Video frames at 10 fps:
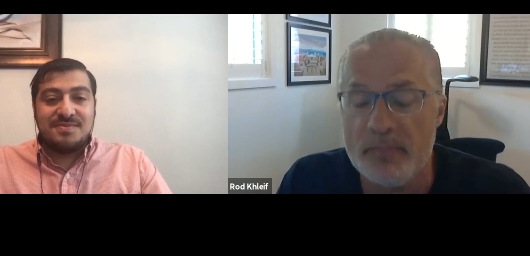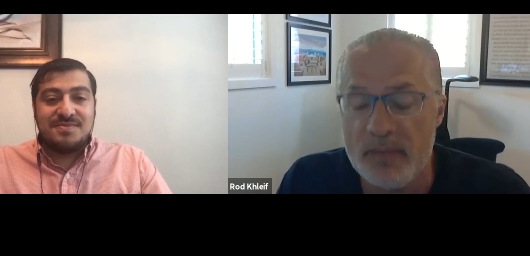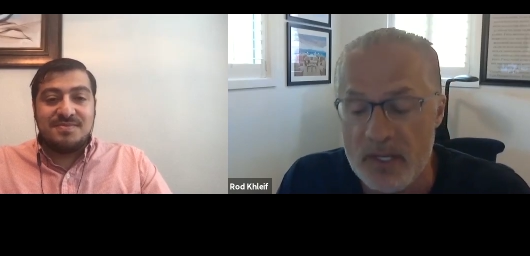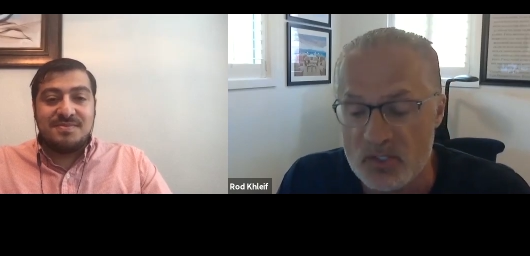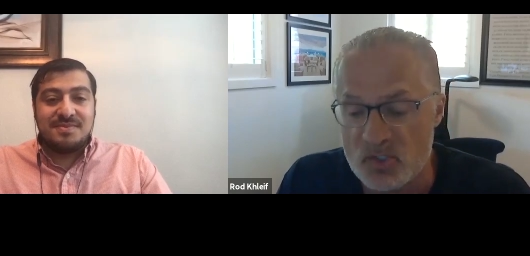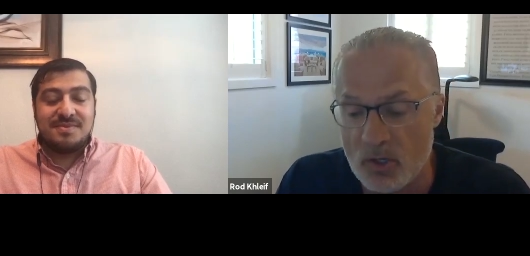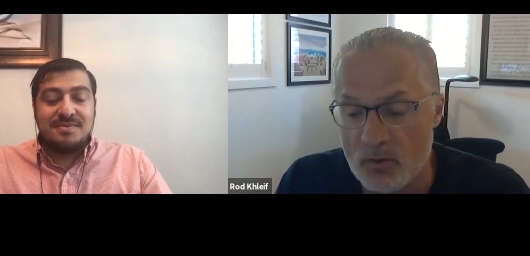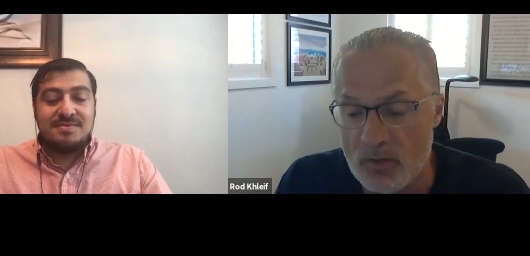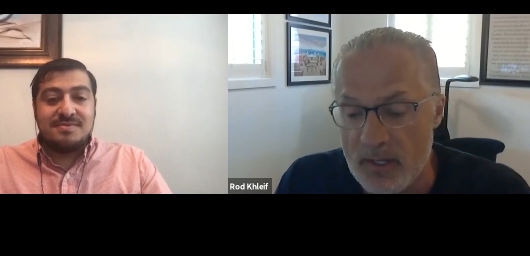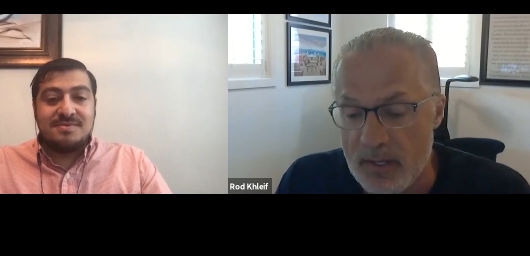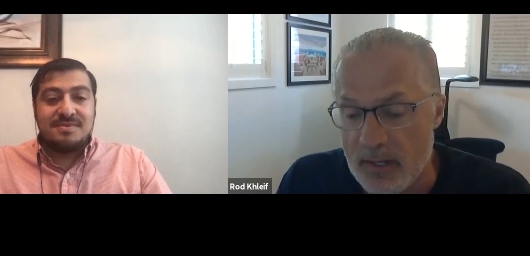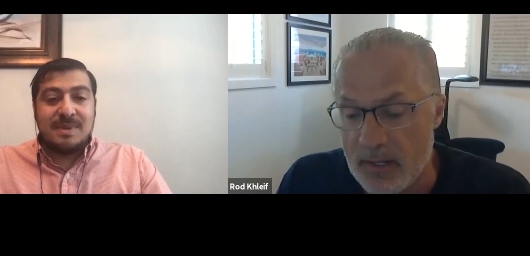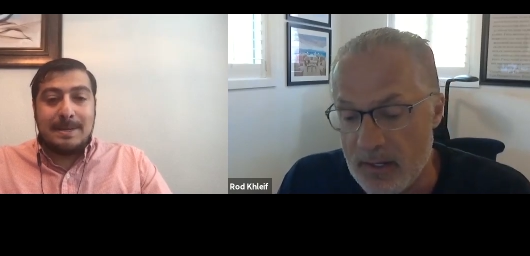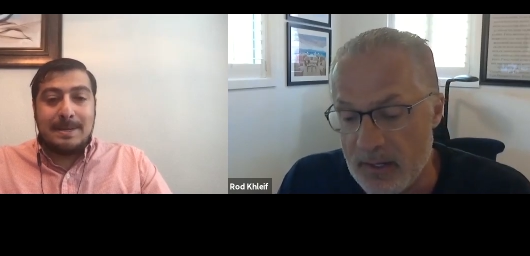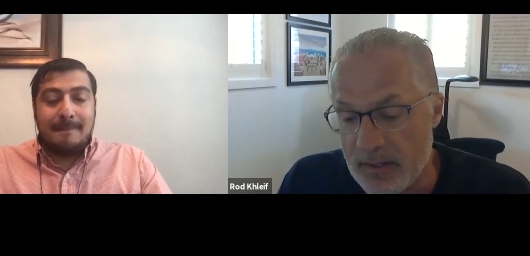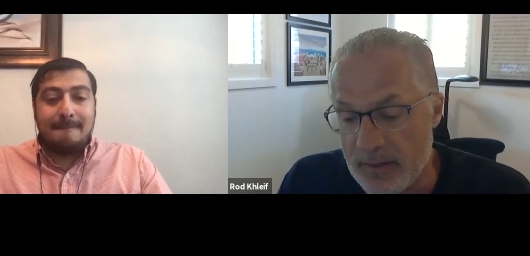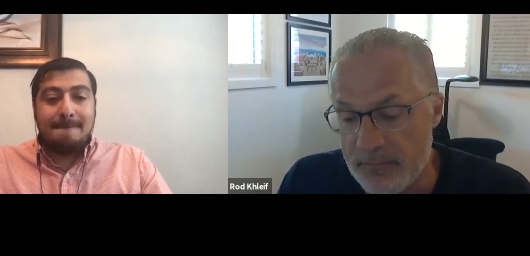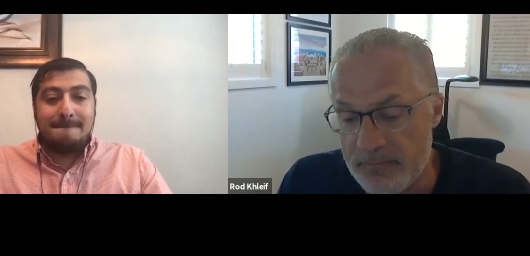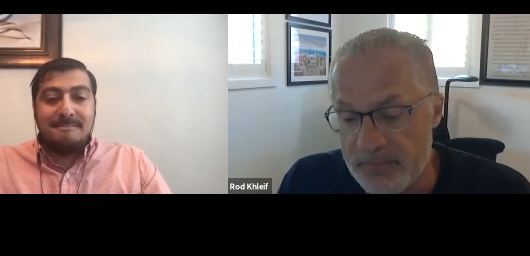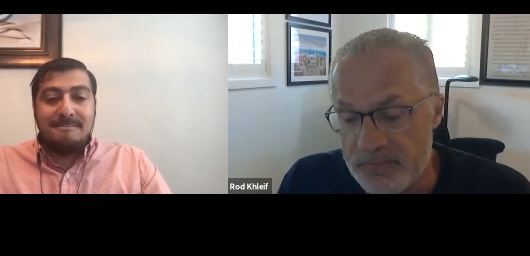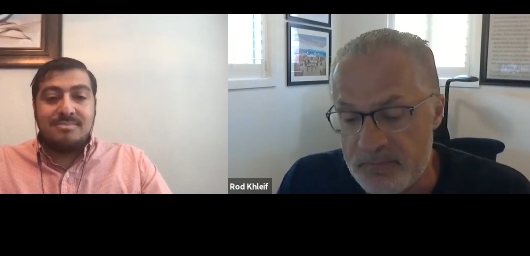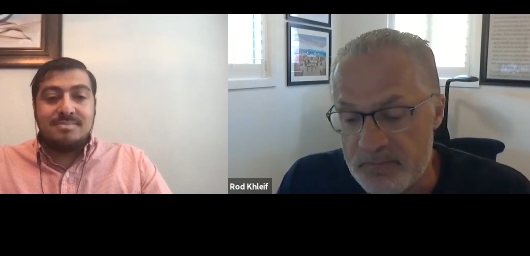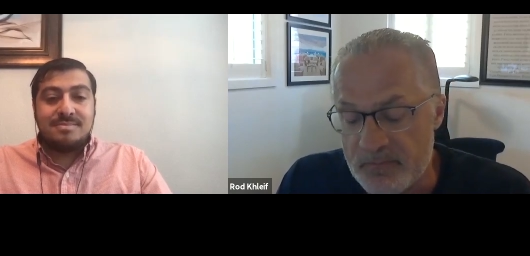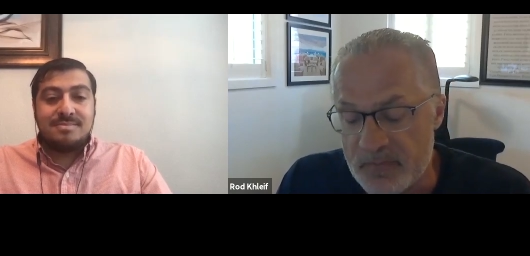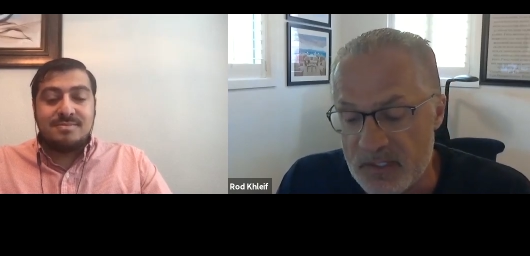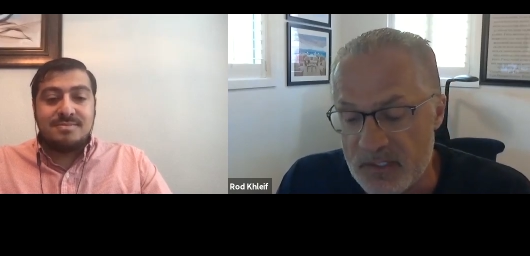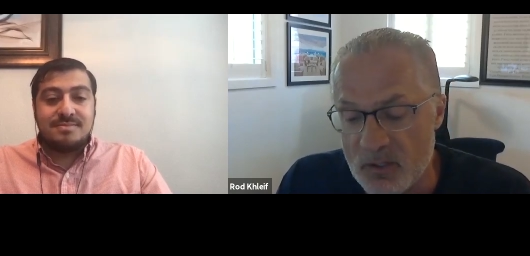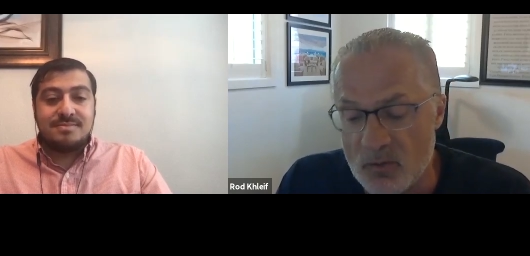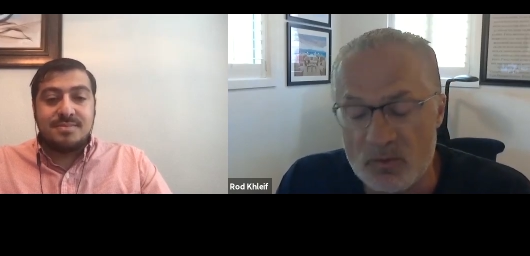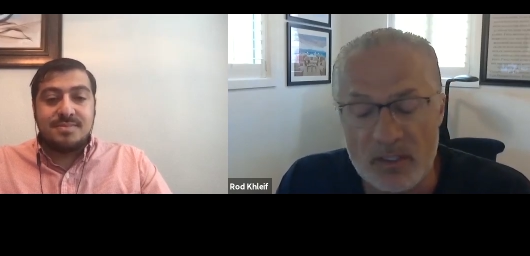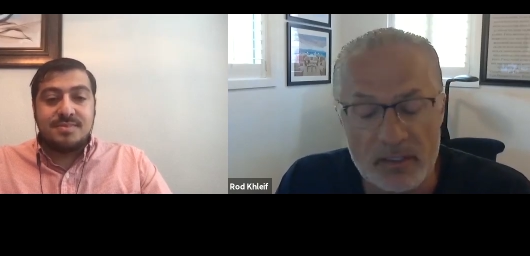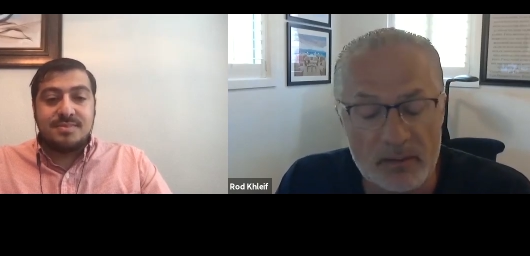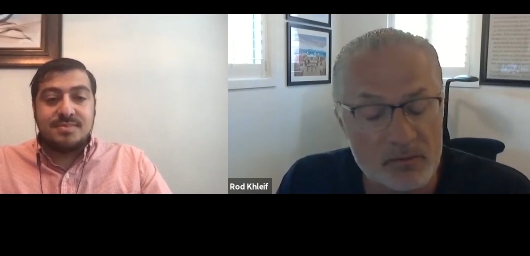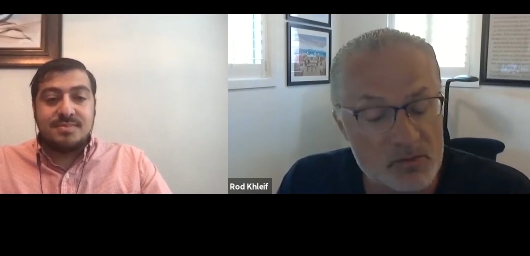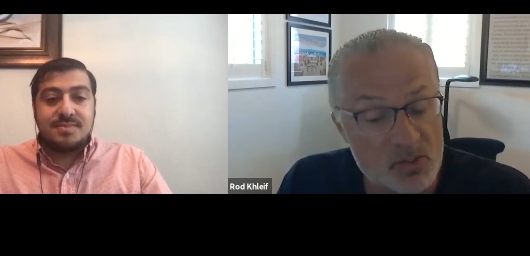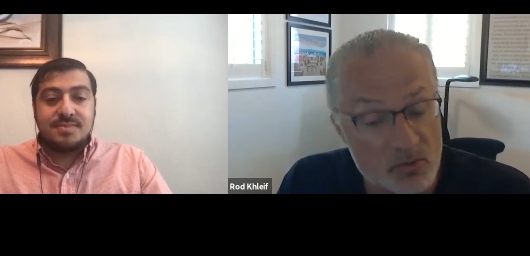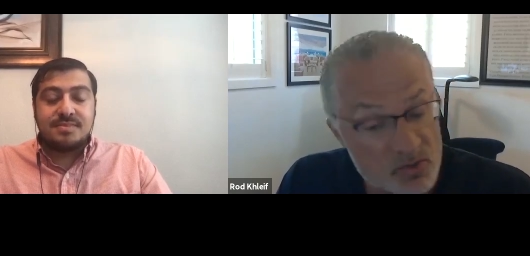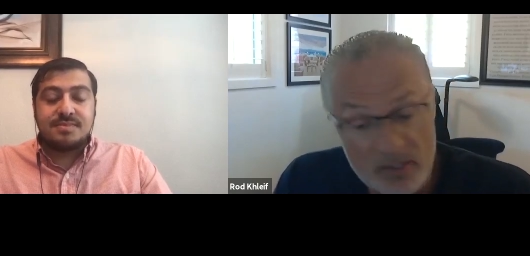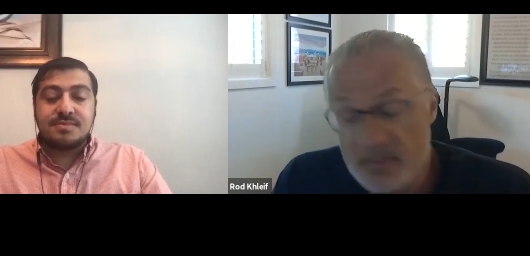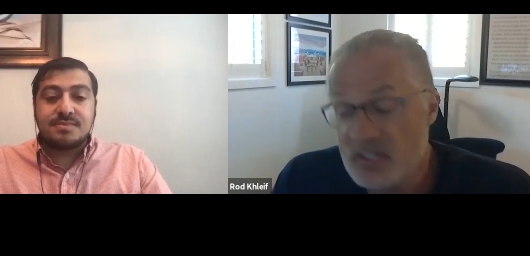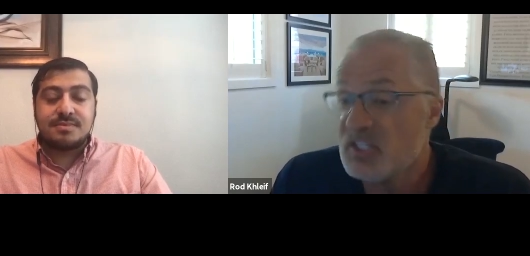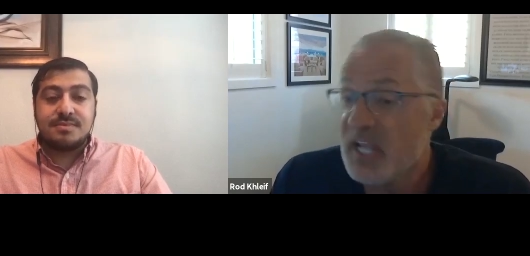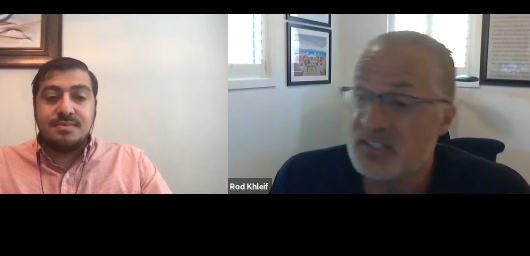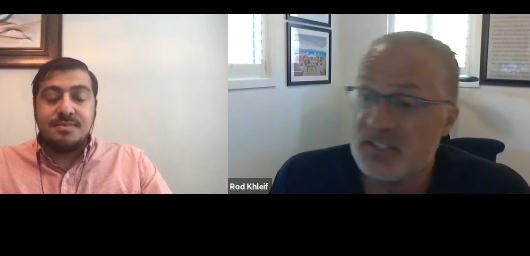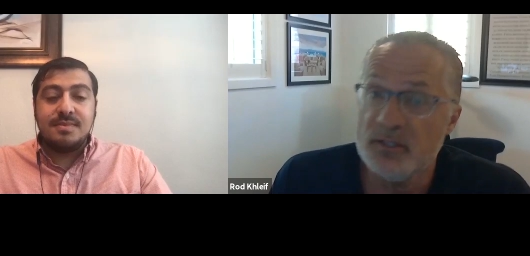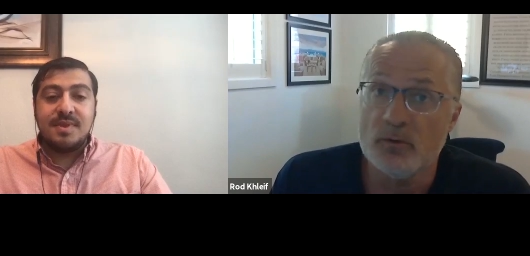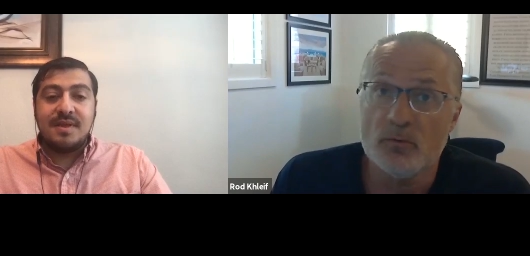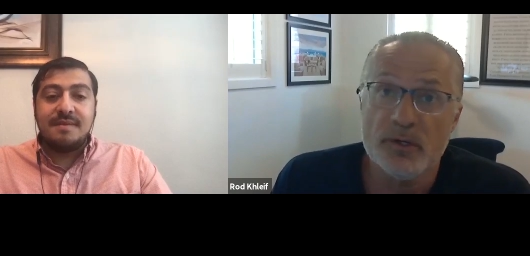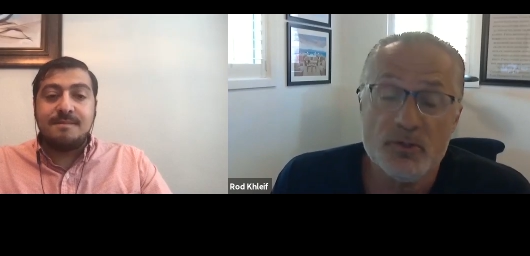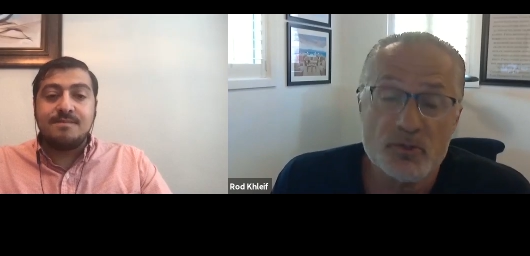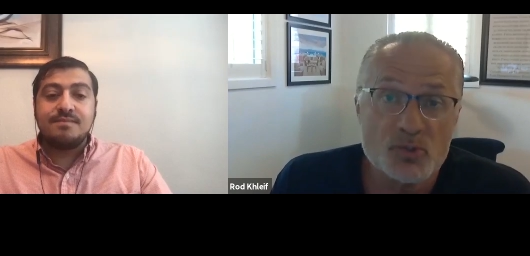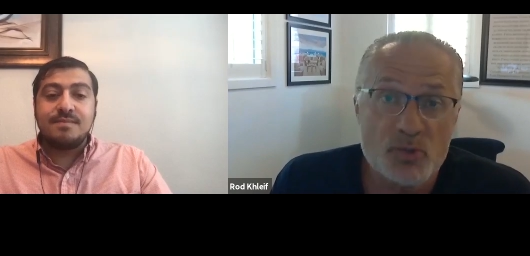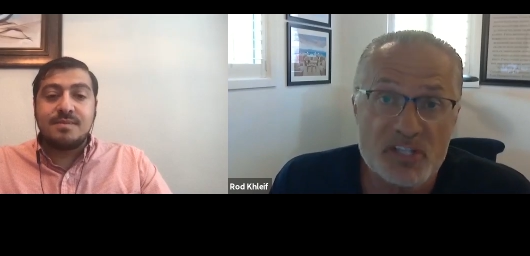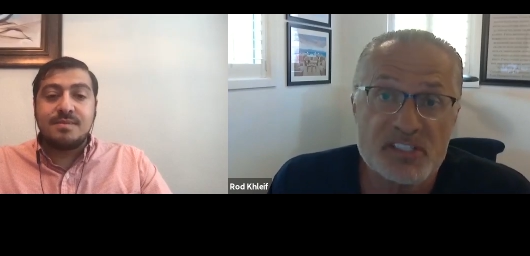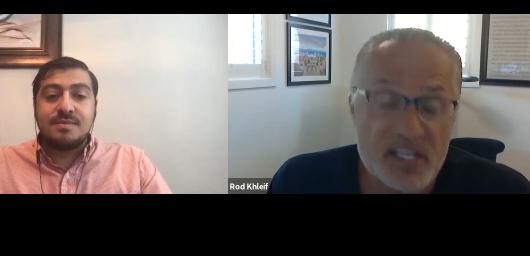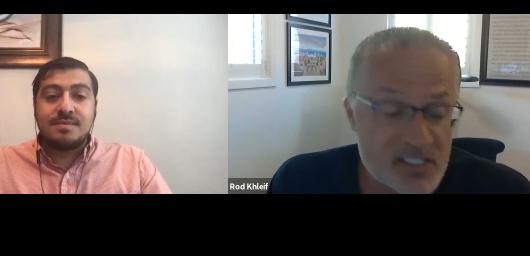Speaker 1: So um, you know so so let me just ask you when you're stress testing a